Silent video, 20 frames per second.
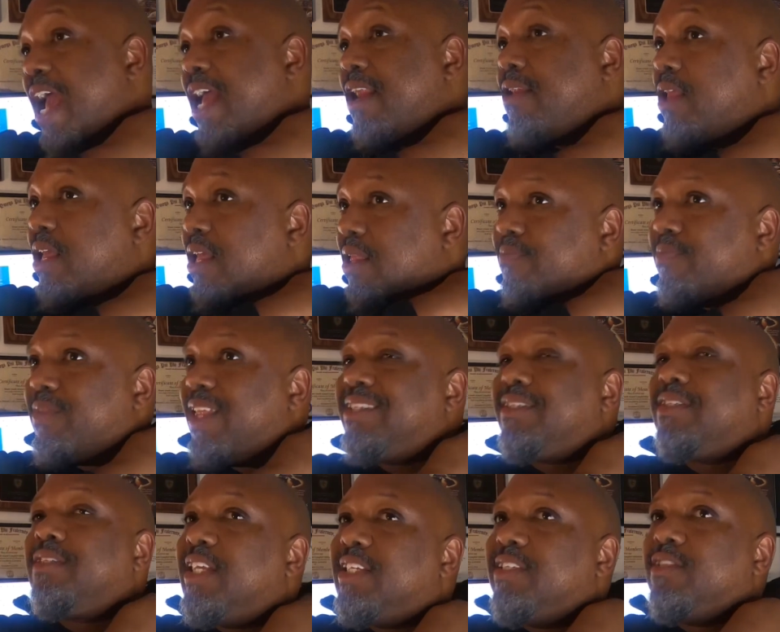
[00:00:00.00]
And
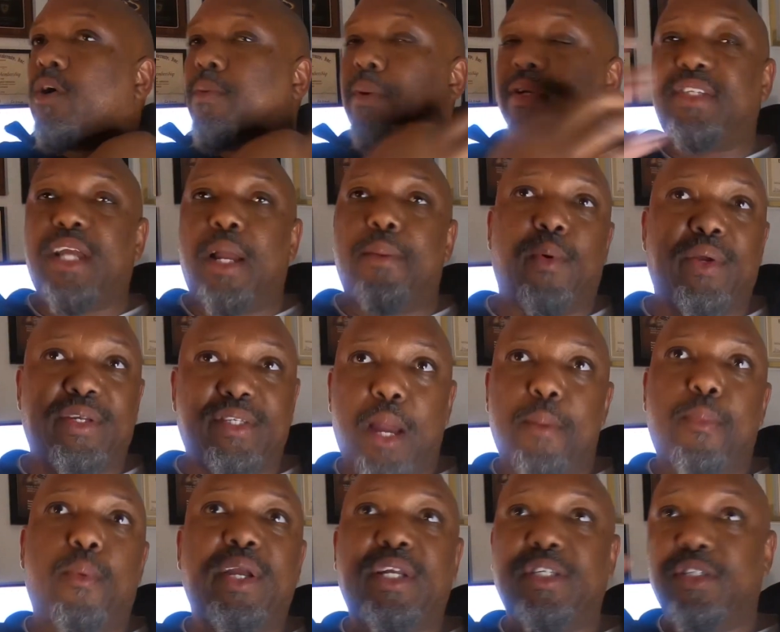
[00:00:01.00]
let's let's talk about Cyber Week.
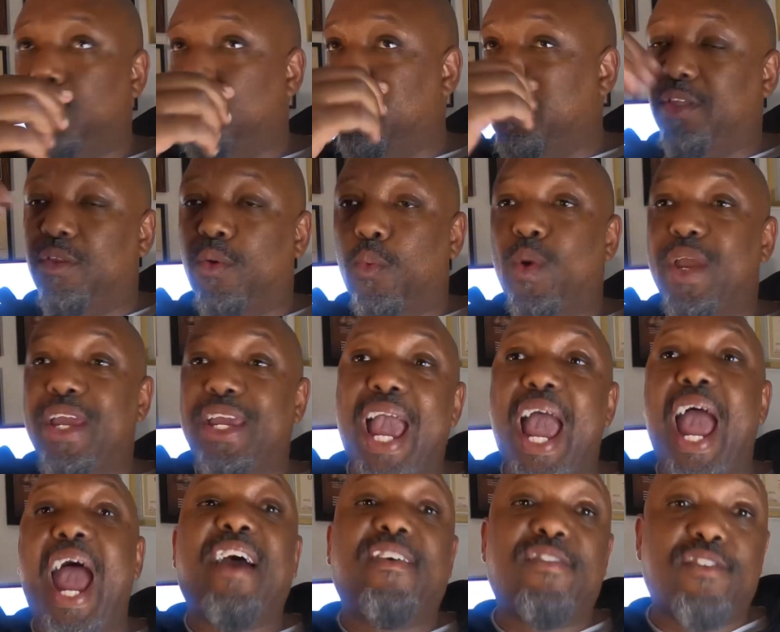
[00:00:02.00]
Cyber Week is usually the
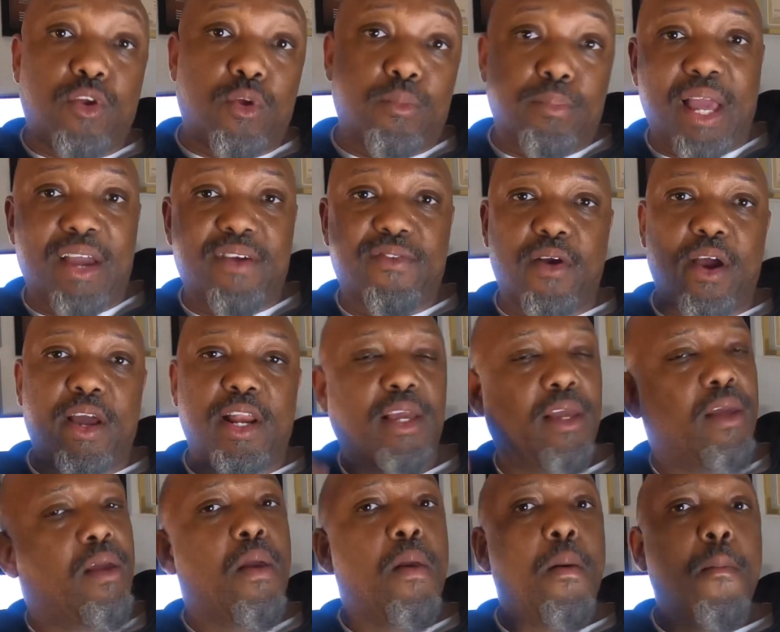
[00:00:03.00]
week after Black
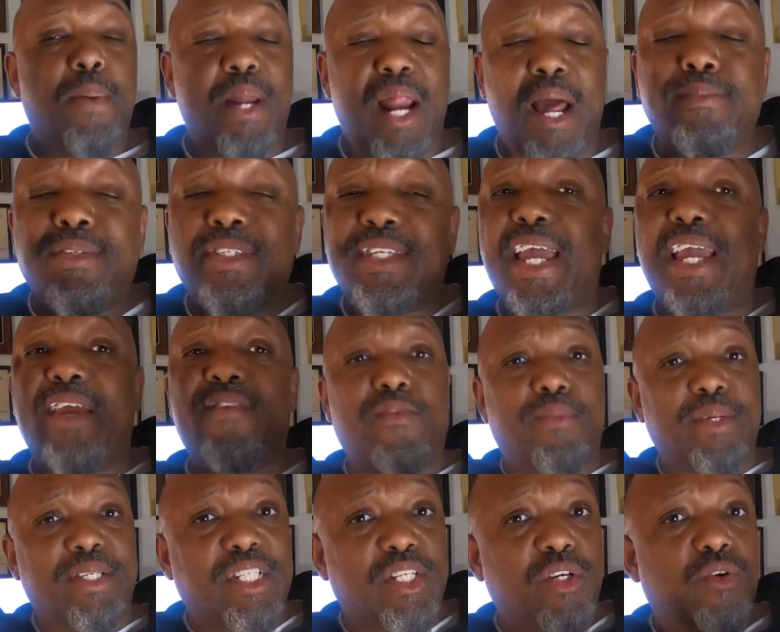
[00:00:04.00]
Friday, but I'm saying
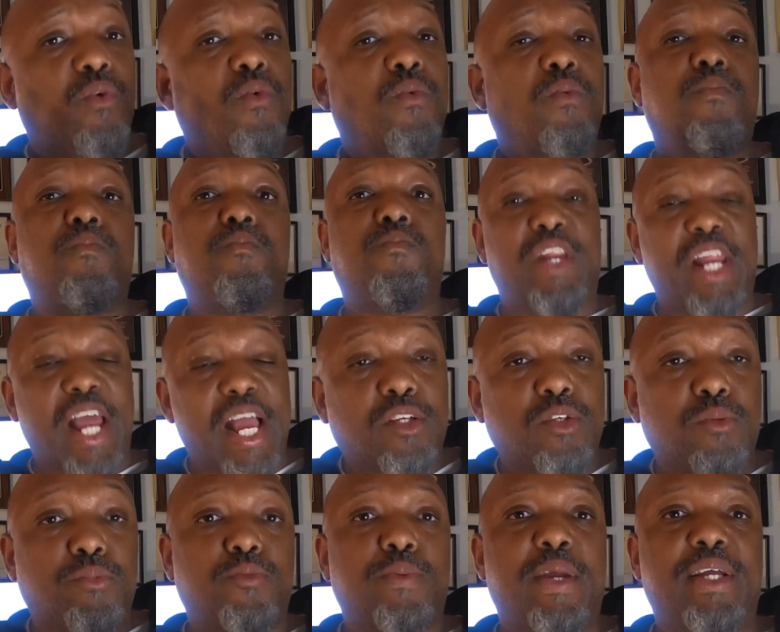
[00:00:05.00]
from a general
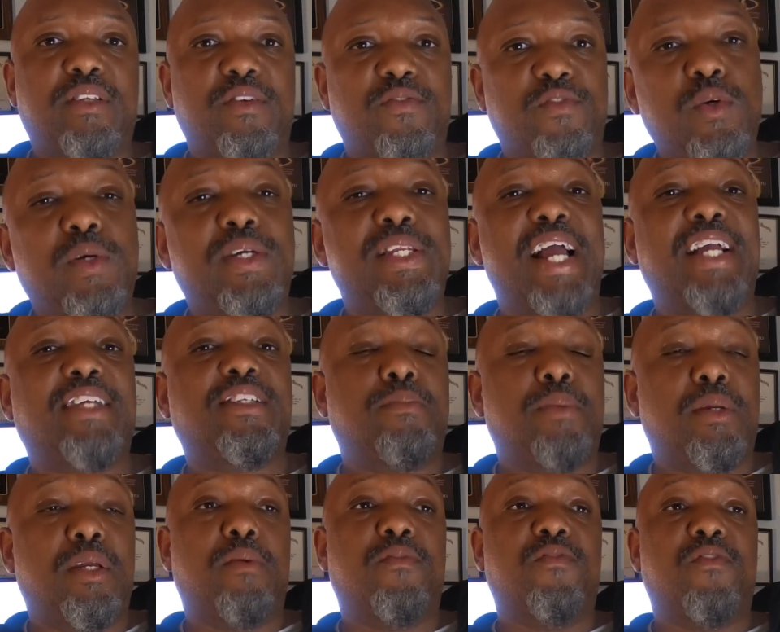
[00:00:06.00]
financial perspective, you can
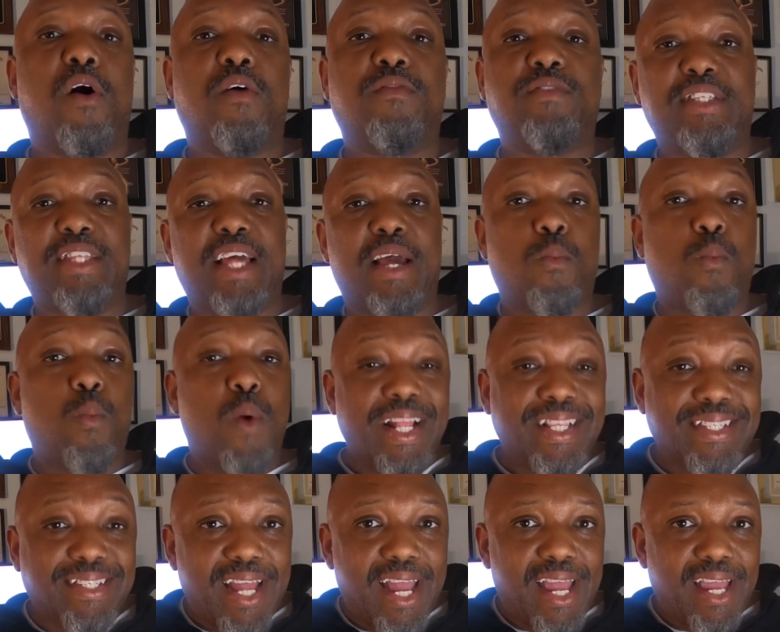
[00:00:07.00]
actually be involved in that
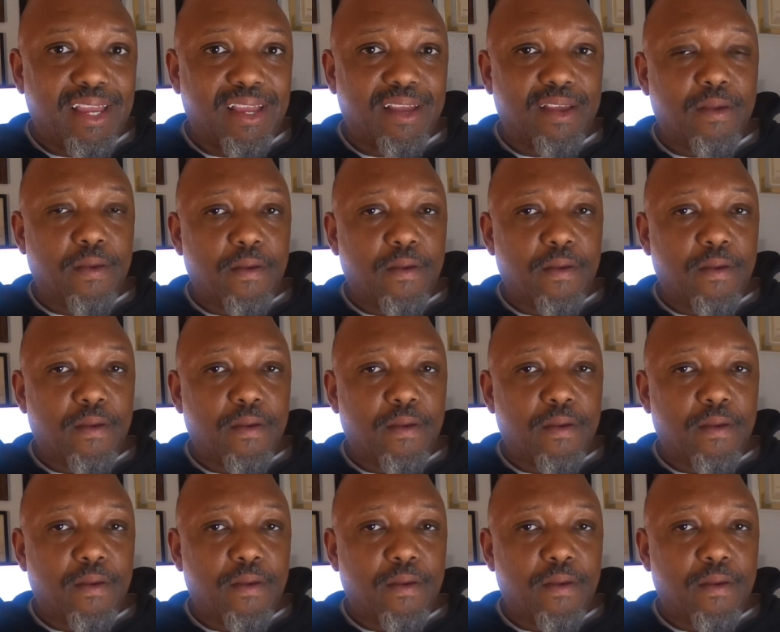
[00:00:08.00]
Wednesday.